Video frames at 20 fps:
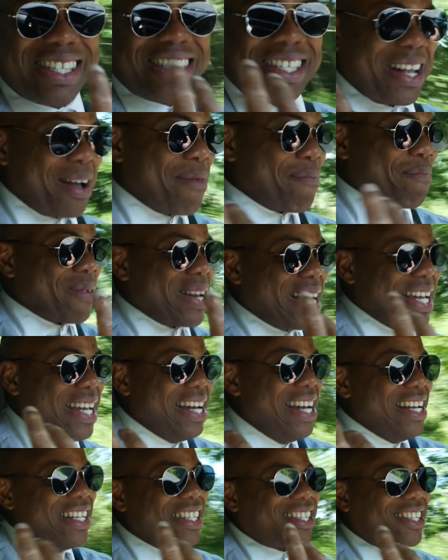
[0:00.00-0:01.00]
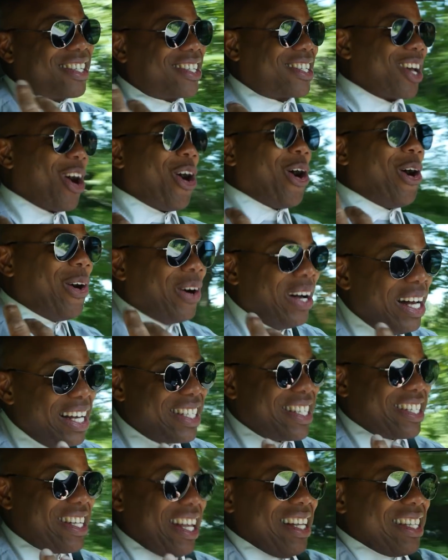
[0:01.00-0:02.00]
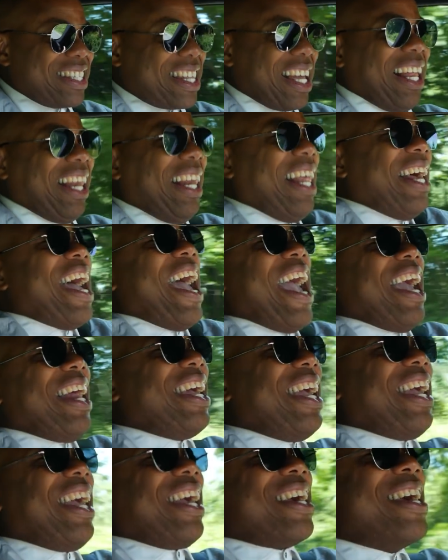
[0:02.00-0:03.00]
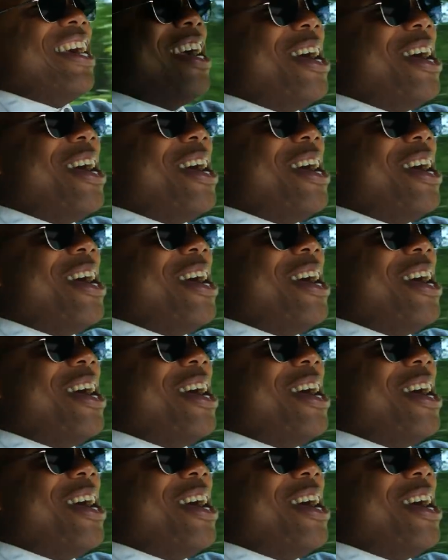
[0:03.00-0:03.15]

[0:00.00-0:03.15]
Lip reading: simply so scintillating.